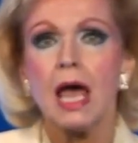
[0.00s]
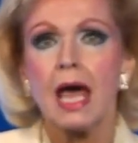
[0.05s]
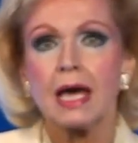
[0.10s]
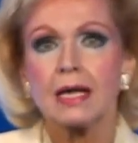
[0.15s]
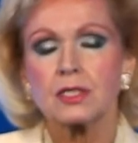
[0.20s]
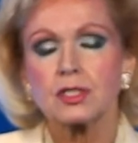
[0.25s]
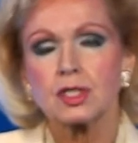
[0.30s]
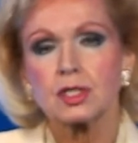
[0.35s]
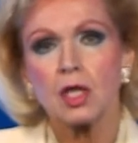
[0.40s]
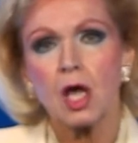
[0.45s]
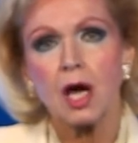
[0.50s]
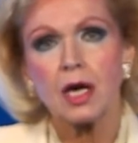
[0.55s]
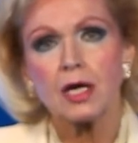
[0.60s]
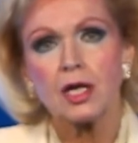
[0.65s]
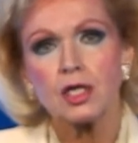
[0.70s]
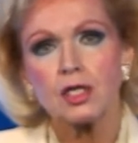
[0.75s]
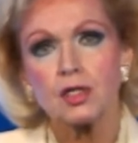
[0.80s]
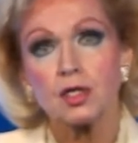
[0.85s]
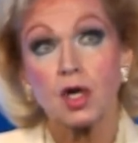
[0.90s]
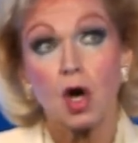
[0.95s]
And as long
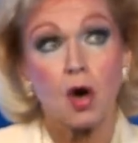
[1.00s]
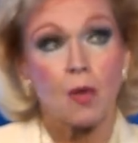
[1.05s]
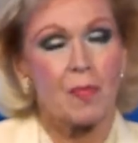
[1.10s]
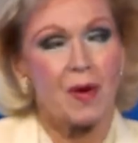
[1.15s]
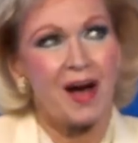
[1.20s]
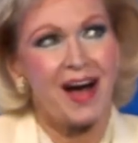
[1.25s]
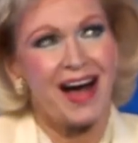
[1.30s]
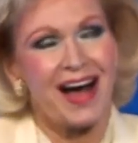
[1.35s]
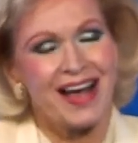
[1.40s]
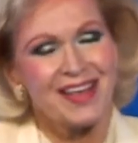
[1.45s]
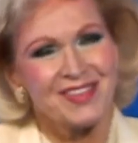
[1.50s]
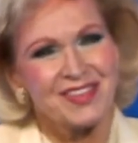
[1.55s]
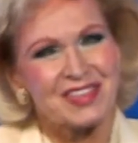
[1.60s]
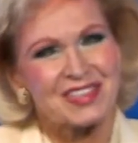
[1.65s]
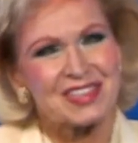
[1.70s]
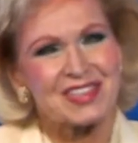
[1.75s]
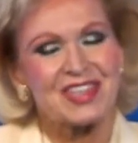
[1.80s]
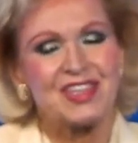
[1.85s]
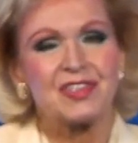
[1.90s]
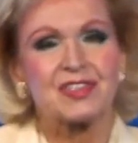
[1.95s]
as you go behind the
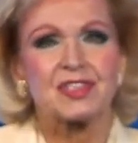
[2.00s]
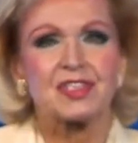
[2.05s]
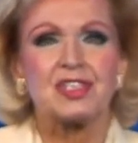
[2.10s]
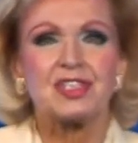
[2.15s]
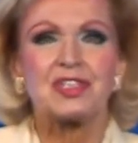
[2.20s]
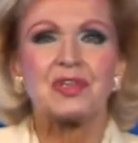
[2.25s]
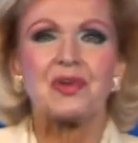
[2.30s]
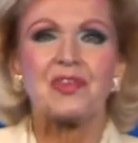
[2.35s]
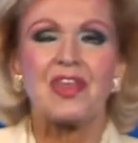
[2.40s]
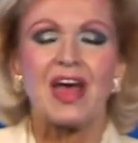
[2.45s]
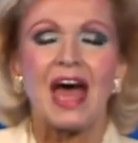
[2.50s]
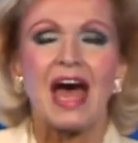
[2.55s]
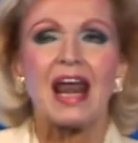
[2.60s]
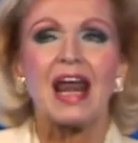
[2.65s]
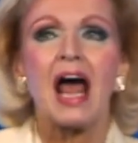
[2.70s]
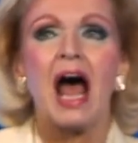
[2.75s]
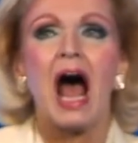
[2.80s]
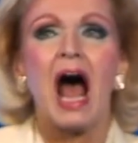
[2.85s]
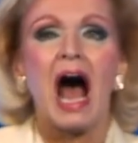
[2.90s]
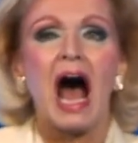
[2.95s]
scenes and do that,
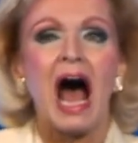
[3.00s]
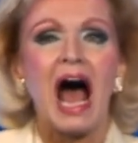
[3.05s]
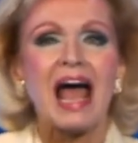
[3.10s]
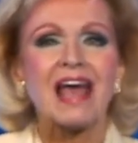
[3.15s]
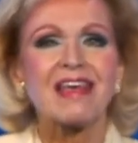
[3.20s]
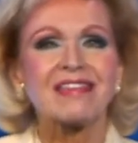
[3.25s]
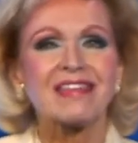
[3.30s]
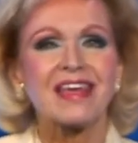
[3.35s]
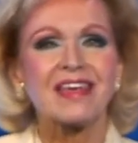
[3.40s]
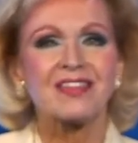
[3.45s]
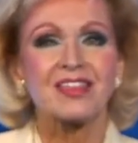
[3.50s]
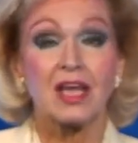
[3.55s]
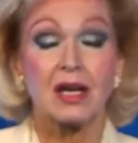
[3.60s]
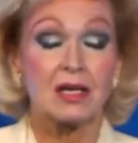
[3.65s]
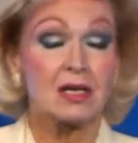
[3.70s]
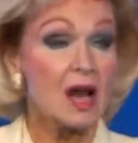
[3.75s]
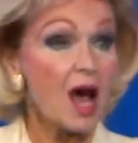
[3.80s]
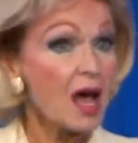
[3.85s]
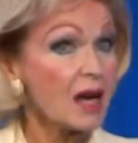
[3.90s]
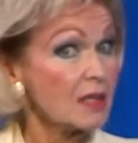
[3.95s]
I think that
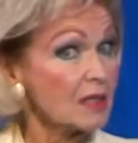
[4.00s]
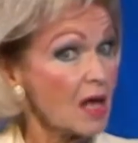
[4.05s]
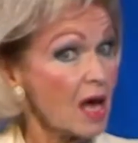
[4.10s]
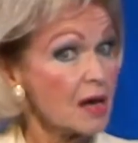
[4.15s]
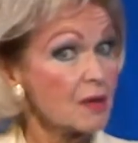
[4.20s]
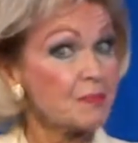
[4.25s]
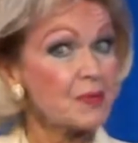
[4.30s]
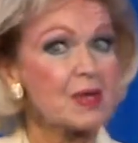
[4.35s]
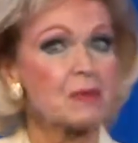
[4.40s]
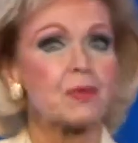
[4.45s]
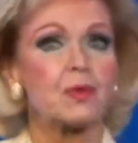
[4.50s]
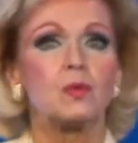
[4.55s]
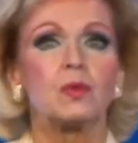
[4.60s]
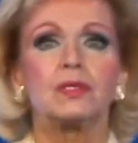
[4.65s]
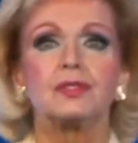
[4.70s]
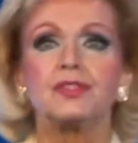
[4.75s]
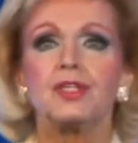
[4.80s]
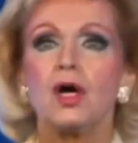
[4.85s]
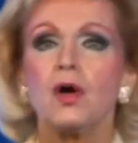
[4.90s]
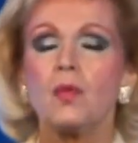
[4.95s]
not a lot of people will
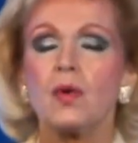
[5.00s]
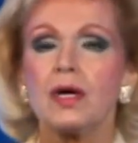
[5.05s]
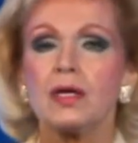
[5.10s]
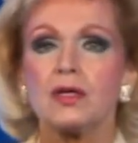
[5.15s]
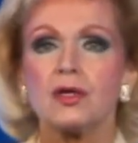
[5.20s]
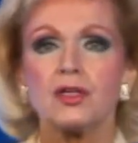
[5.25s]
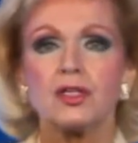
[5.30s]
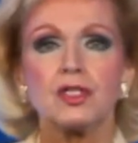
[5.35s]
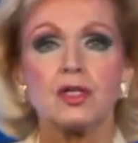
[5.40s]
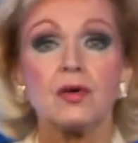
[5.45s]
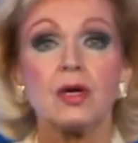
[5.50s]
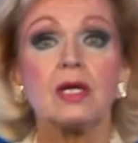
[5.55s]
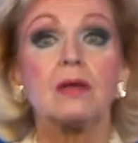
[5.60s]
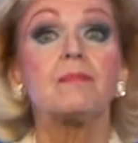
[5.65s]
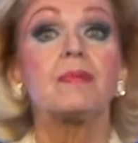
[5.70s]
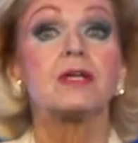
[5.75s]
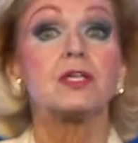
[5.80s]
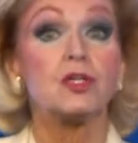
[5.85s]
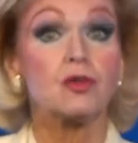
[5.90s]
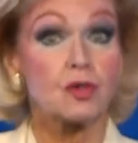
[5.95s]
know what you're doing,
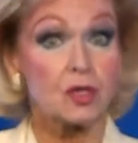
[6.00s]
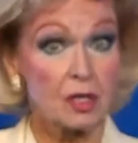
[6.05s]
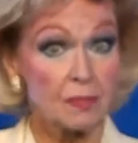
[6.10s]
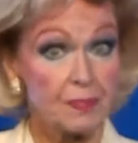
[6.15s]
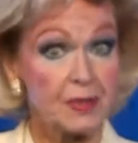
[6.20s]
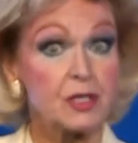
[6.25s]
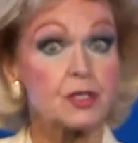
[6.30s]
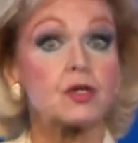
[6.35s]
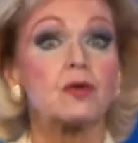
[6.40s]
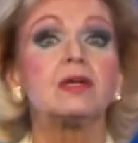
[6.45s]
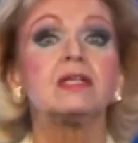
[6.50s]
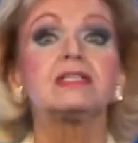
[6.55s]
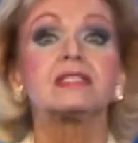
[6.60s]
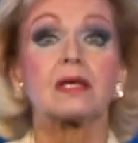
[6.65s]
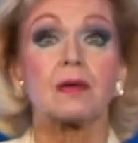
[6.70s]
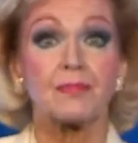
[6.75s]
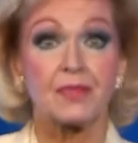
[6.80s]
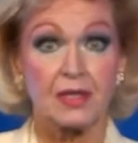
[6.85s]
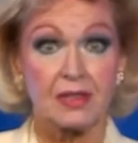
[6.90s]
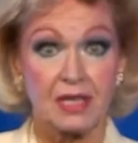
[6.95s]
but you could be doing
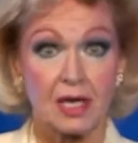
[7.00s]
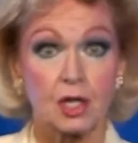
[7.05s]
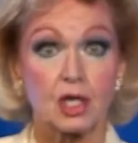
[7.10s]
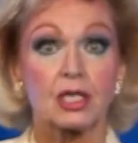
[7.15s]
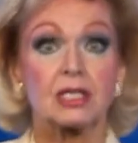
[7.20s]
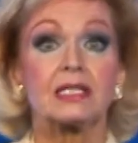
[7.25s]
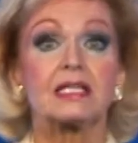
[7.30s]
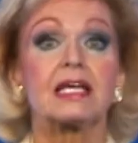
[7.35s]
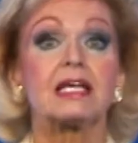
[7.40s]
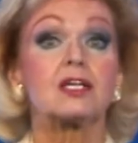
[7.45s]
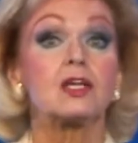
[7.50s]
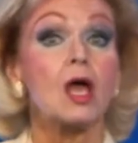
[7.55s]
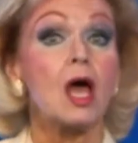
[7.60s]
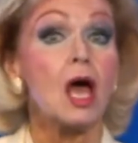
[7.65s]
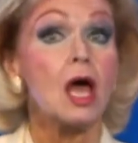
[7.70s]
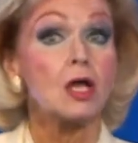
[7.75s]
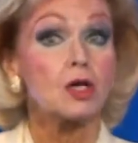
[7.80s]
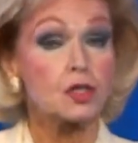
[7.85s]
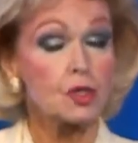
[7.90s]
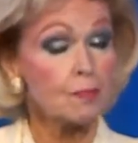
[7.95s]
something that could lead
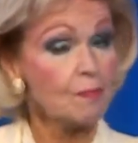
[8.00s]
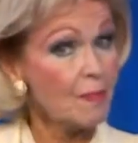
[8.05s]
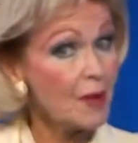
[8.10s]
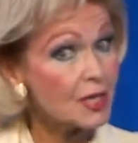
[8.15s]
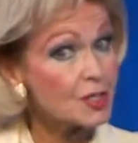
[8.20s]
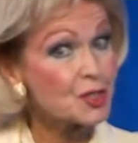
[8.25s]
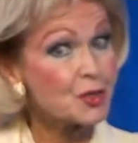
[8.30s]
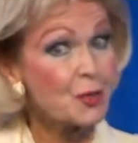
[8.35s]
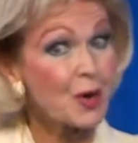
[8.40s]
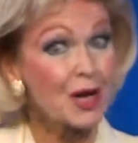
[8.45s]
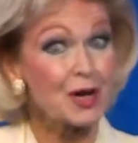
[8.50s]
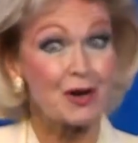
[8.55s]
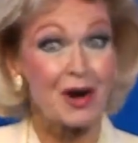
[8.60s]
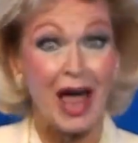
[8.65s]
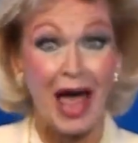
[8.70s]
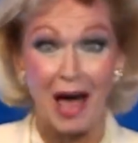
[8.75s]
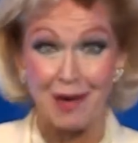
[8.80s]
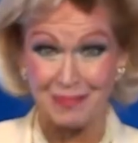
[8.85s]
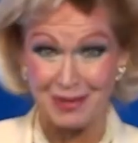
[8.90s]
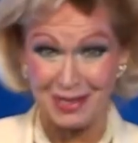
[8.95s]
to much greater
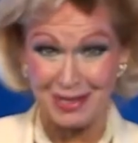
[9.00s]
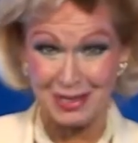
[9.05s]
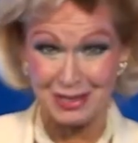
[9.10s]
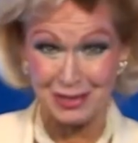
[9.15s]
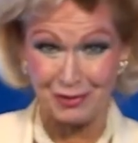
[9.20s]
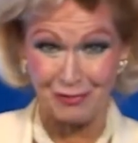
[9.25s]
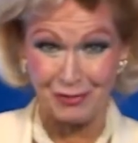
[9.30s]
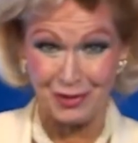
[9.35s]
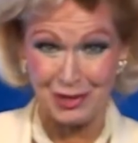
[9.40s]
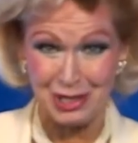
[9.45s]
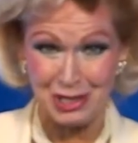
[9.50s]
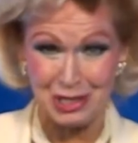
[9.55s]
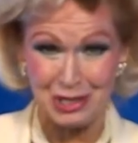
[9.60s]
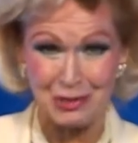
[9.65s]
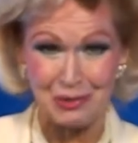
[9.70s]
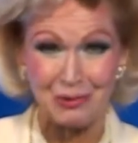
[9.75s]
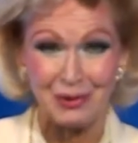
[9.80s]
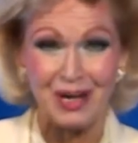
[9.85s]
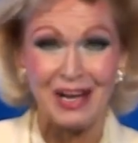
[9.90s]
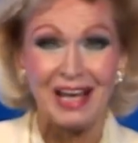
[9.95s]
happiness for you.